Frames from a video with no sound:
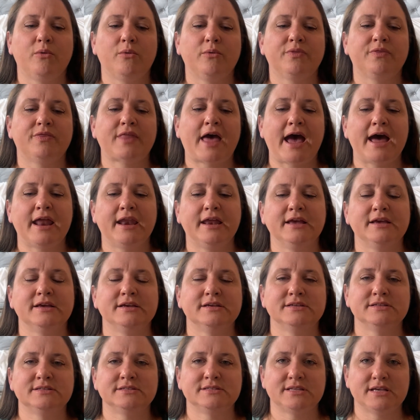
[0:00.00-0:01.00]
that
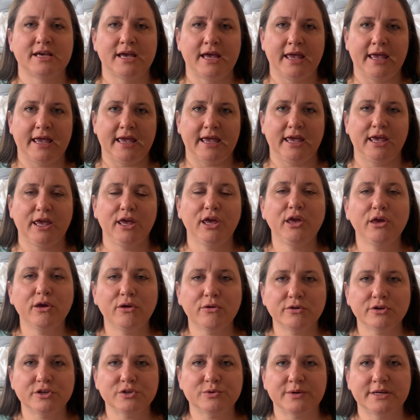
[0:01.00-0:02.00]
is a
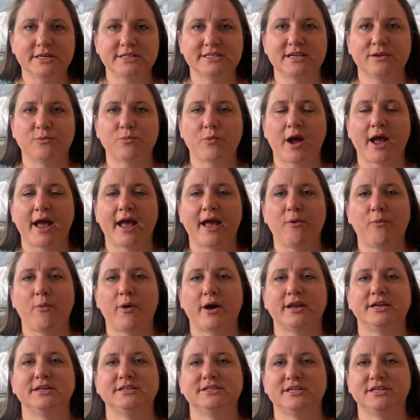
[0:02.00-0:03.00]
huge reason why I
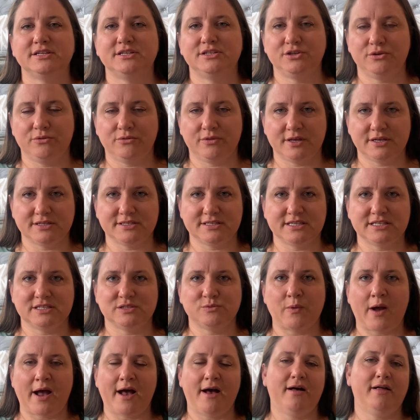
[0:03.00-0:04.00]
wanted to do this as
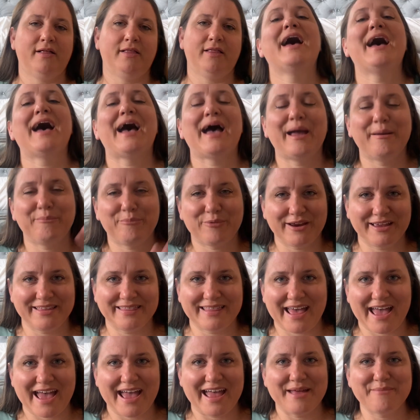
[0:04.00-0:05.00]
well. I bring
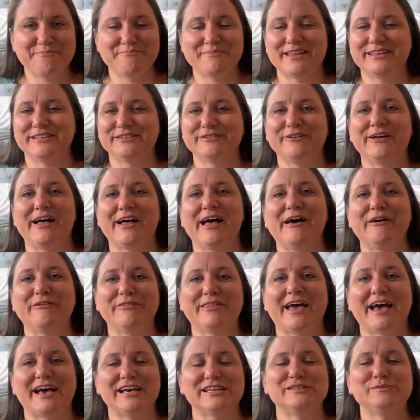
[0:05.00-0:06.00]
that mental health
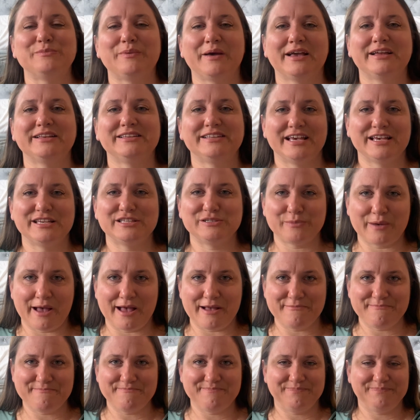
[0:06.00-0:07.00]
aspect as well.
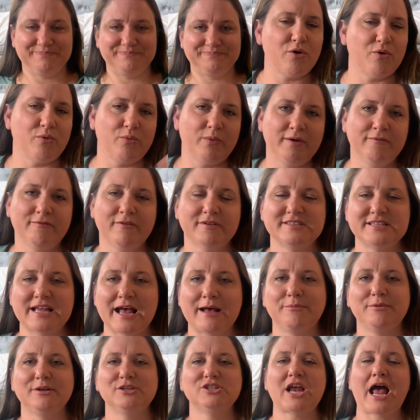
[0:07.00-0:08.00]
We've
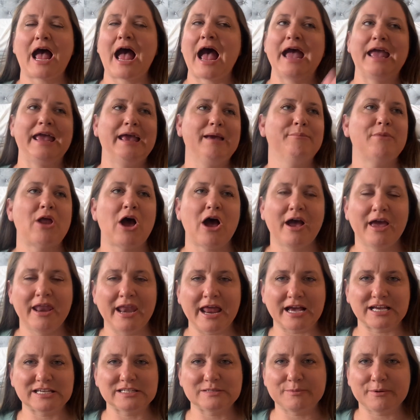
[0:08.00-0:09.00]
established I am not an
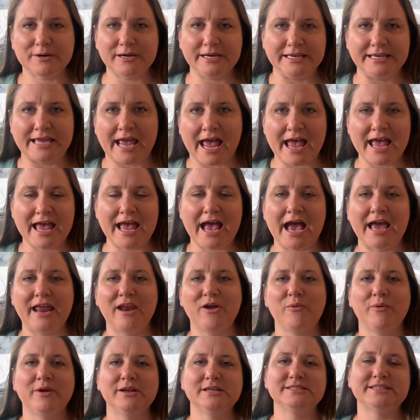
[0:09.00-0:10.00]
expert yet. I don't
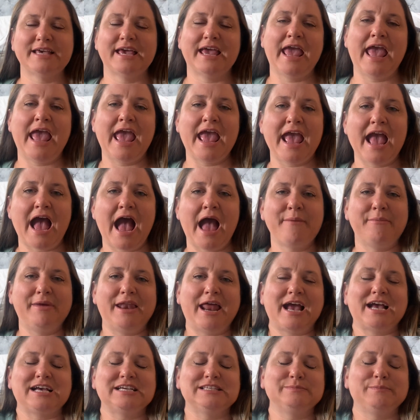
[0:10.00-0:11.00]
want to say, hey, I'm an
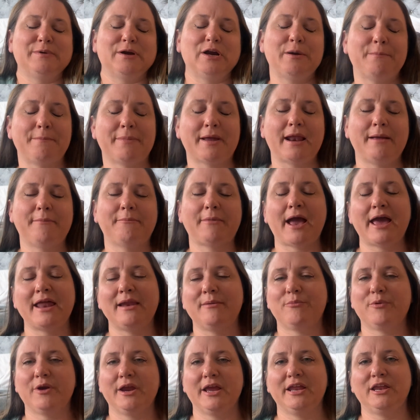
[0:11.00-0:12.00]
expert, but I'm kind of
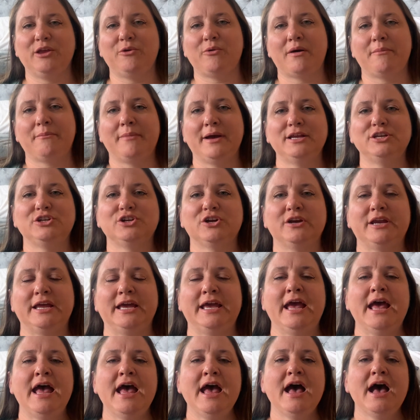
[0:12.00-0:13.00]
bringing you on my
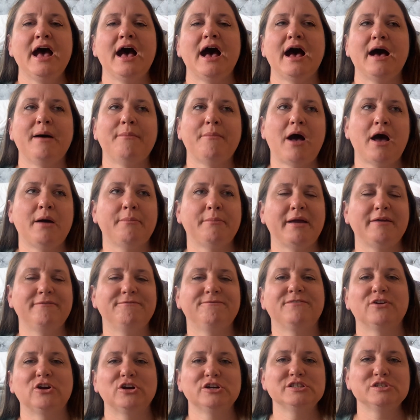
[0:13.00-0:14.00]
journey. On my
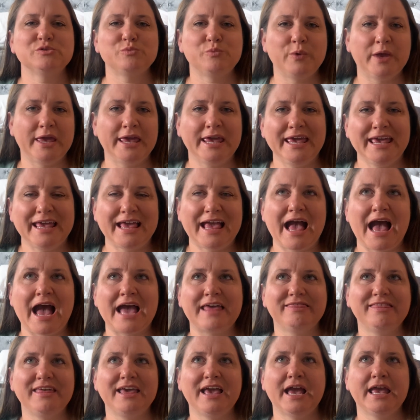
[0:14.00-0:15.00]
first week, I
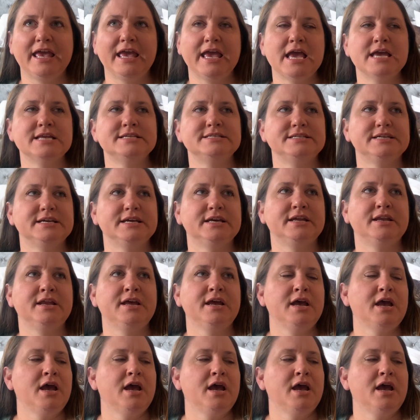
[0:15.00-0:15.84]
think I ended,